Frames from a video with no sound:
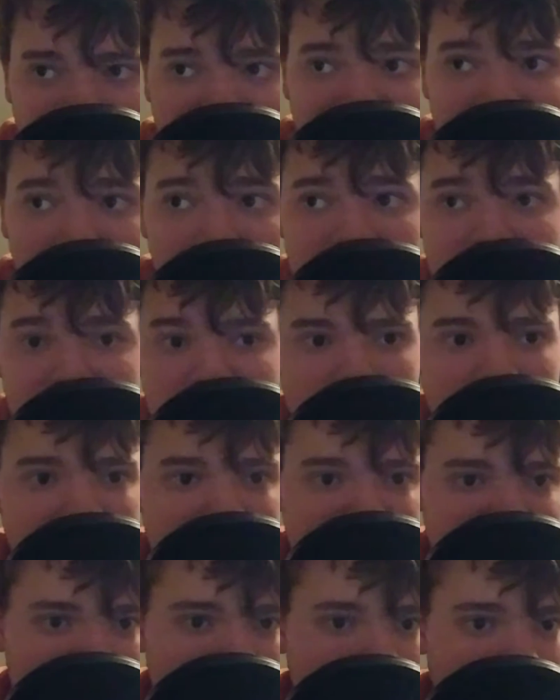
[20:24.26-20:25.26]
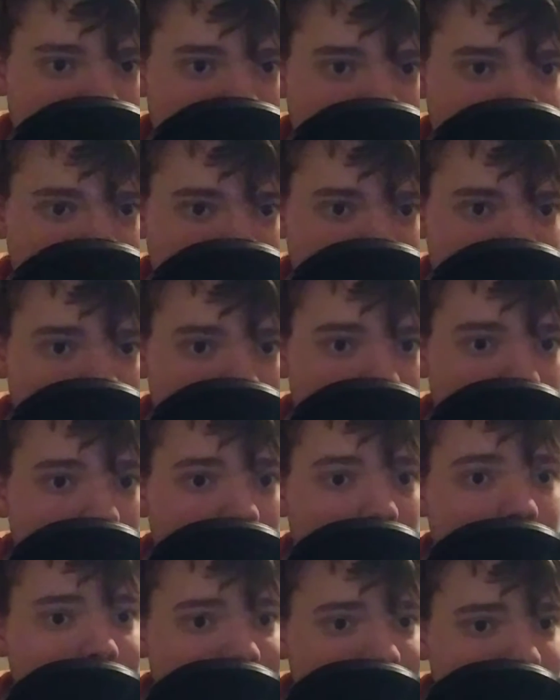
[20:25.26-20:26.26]
how did 2019 go for you
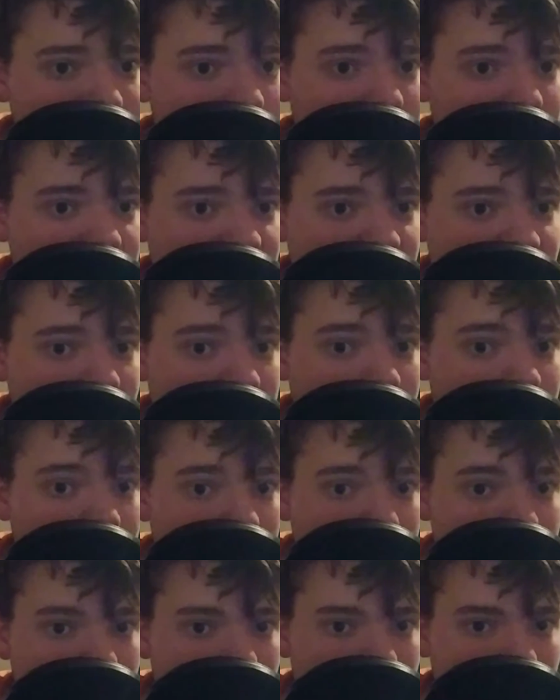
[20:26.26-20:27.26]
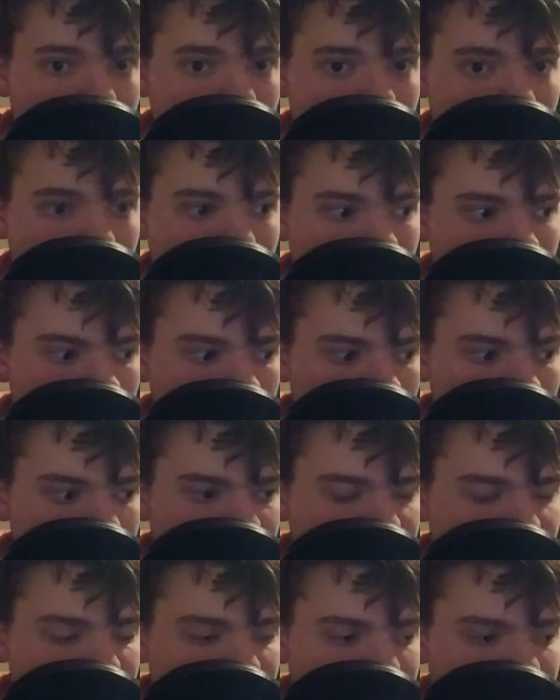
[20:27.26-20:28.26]
personally,
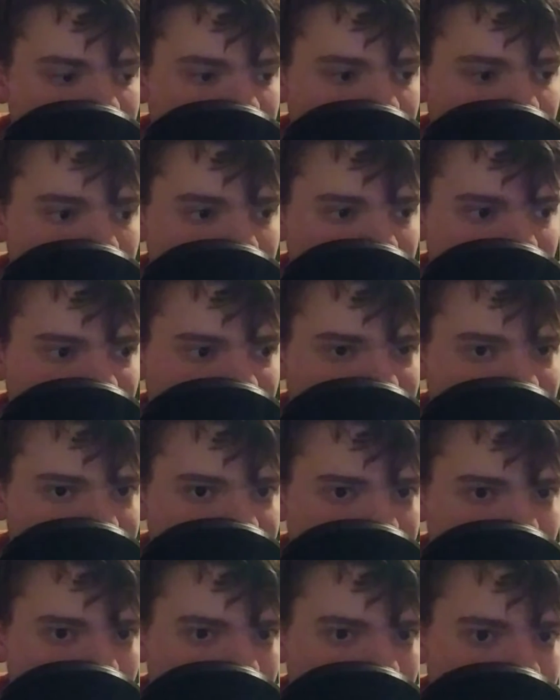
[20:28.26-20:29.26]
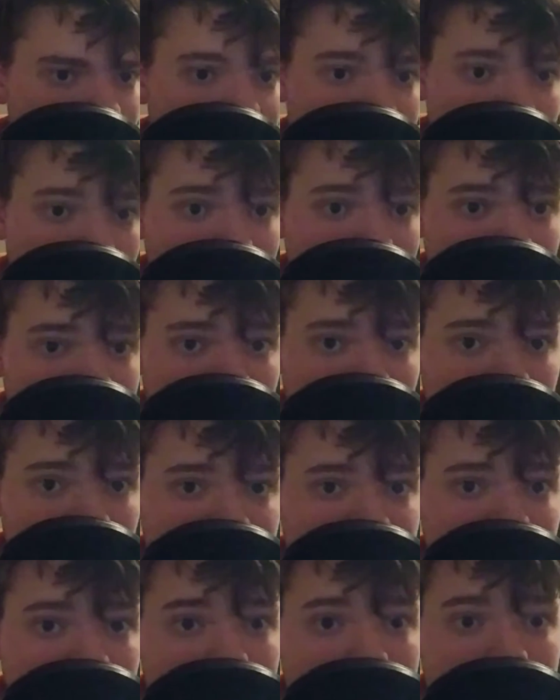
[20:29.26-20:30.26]
and in terms of like your mental
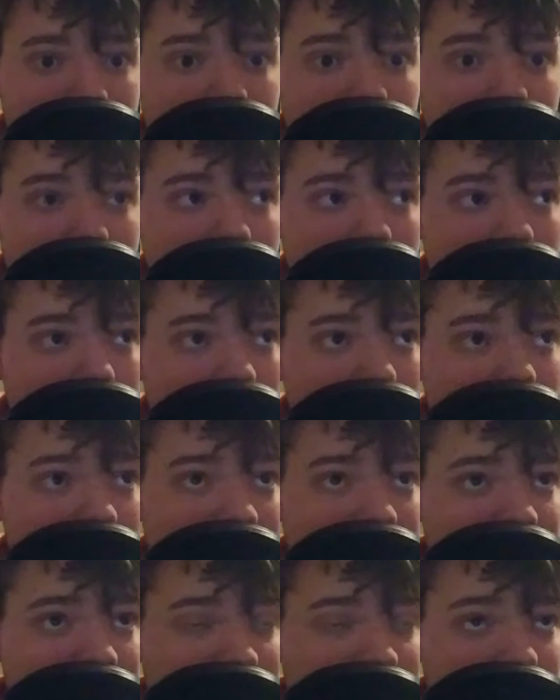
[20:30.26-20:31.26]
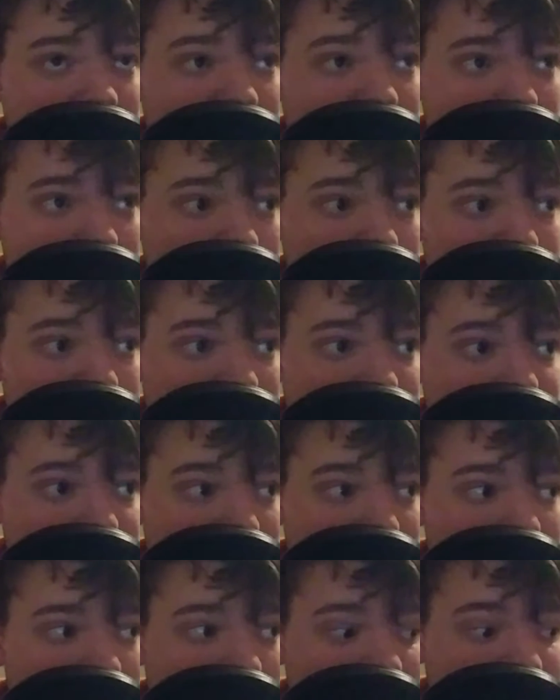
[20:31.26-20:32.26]
health, and in terms of
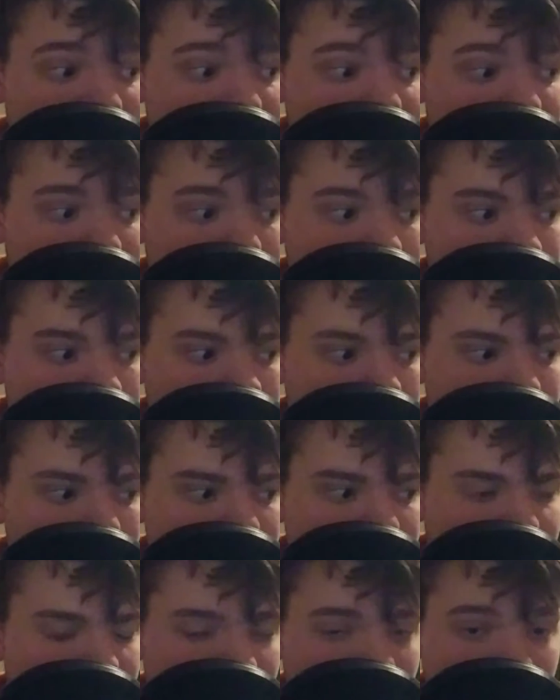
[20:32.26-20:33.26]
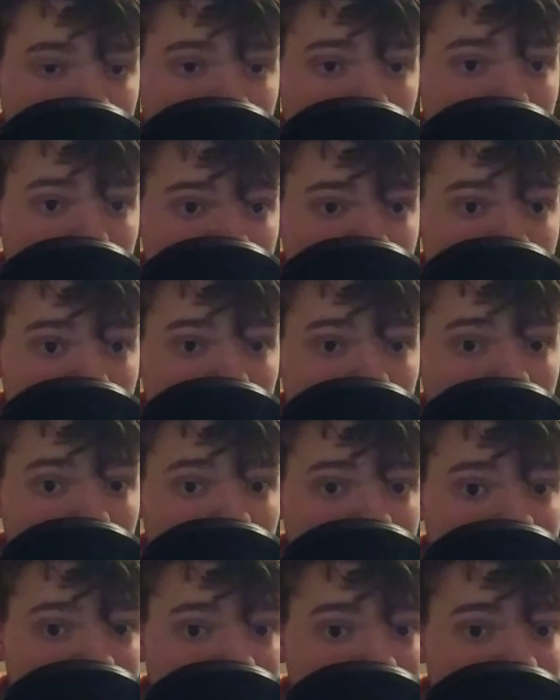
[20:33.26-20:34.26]
your like emotional
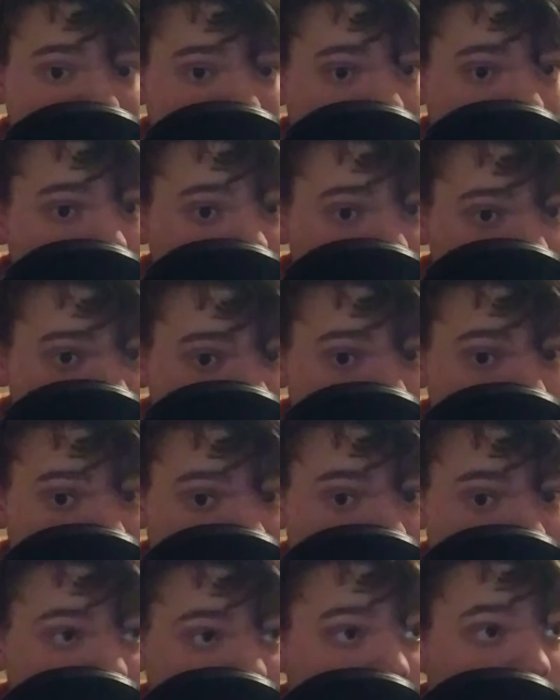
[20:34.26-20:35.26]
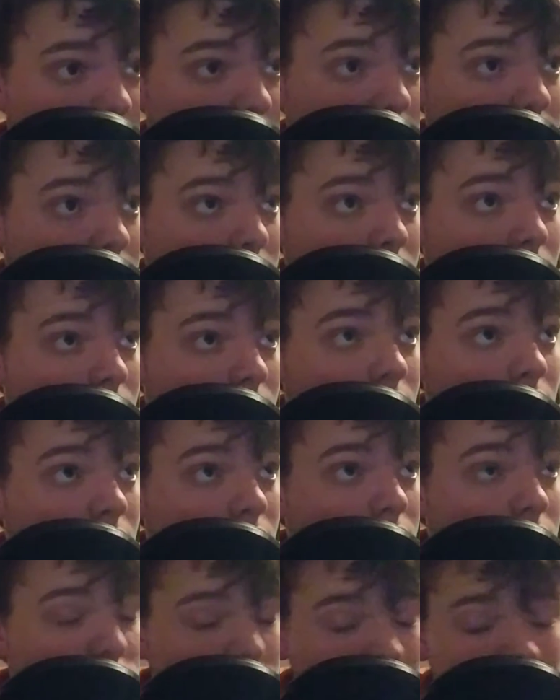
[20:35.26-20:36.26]
and mental and physical health?
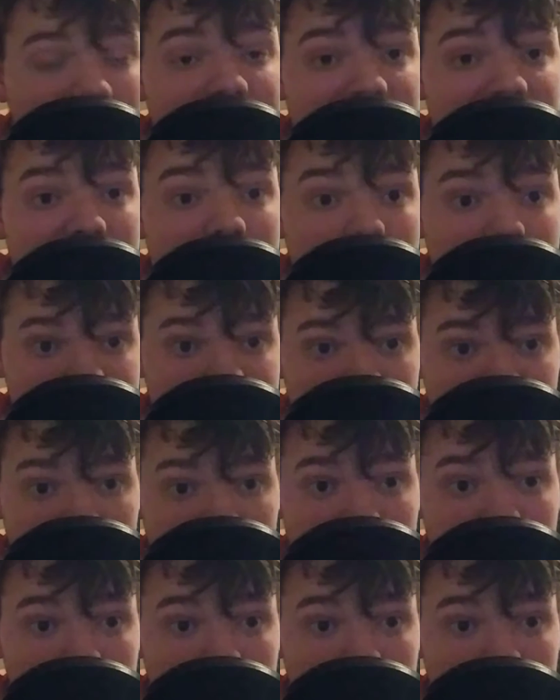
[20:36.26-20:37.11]
2019 was actually a